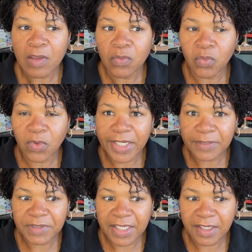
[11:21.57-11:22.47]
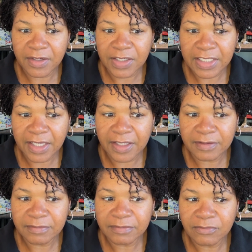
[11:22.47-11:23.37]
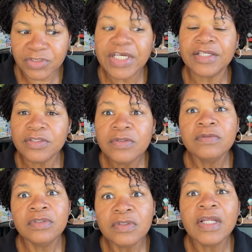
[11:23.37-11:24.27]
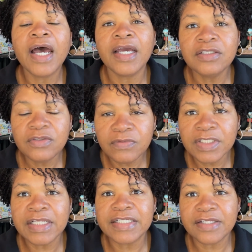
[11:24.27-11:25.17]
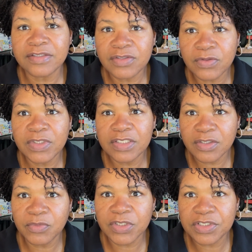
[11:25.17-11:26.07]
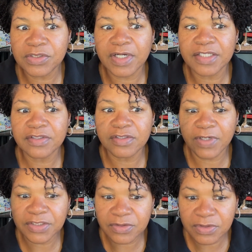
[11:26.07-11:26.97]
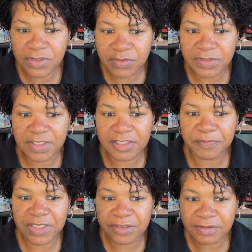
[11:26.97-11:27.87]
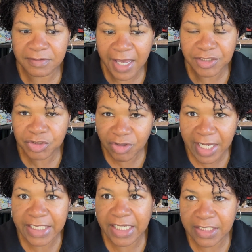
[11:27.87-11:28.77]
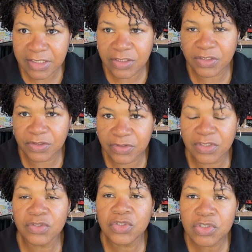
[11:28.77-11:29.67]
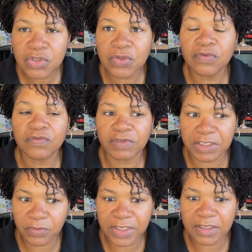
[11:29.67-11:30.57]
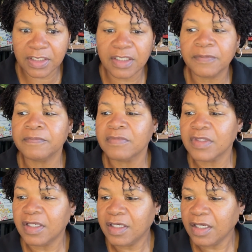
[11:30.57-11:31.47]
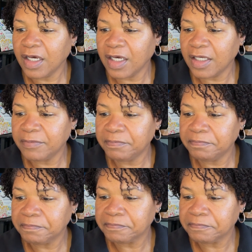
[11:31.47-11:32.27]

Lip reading: wetting my hair again, which I do realize I do need to moisturize it. So I do use this, but I try not to use it too frequently. Um,